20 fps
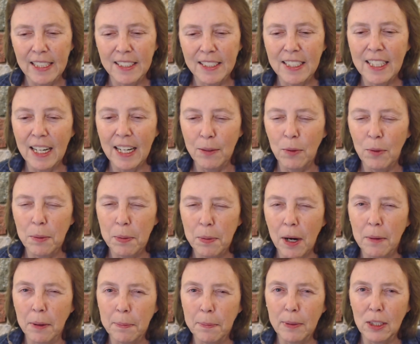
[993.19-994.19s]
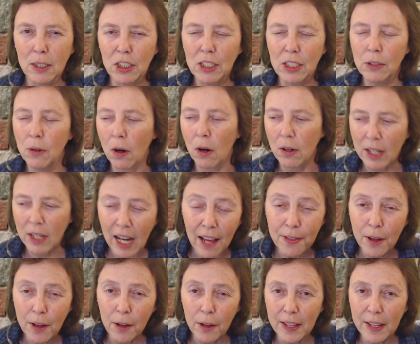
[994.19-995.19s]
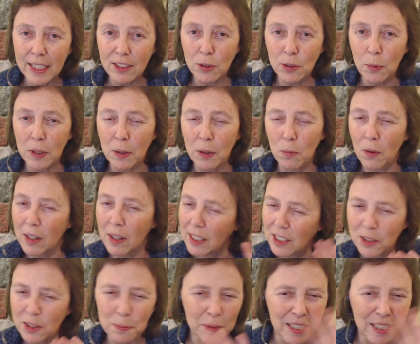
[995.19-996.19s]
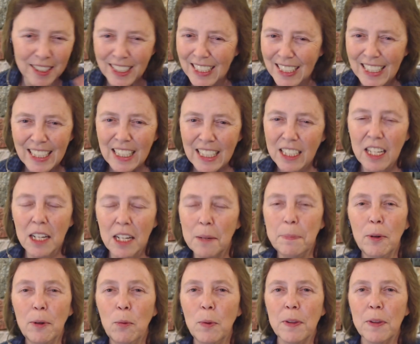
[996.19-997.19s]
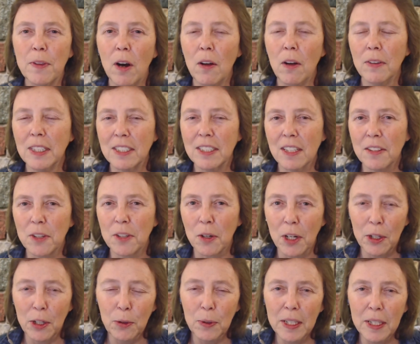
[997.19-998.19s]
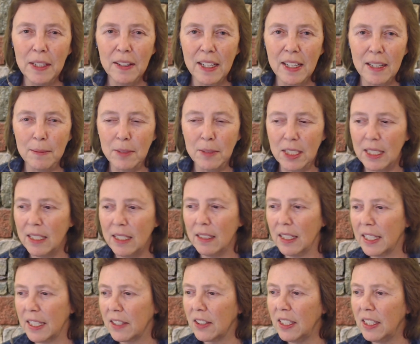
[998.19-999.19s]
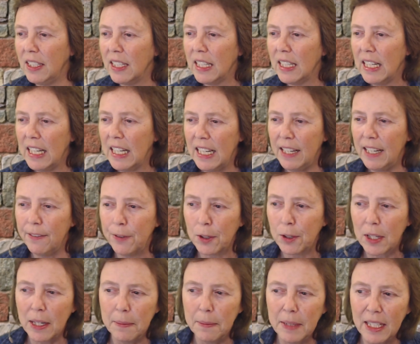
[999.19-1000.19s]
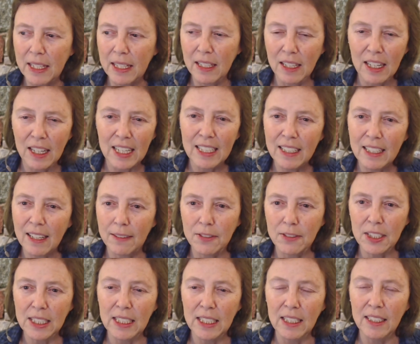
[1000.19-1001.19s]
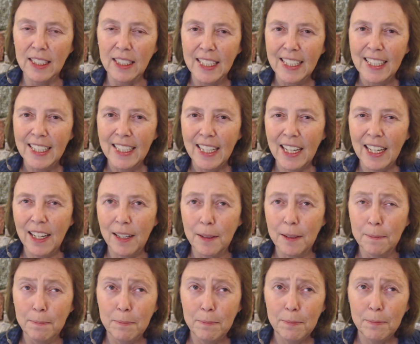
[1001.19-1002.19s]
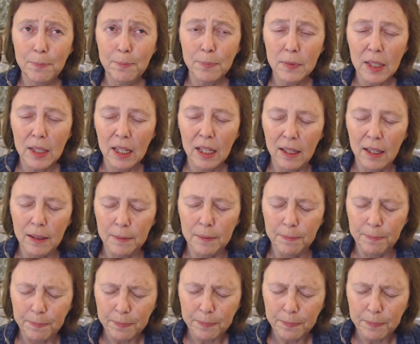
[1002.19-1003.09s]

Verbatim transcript: today, and we probably pushed too hard. And I thought that's what it was. But coupled with all this other hooey that I'm seeing, Larry, if you're coming in late, I've seen Gmail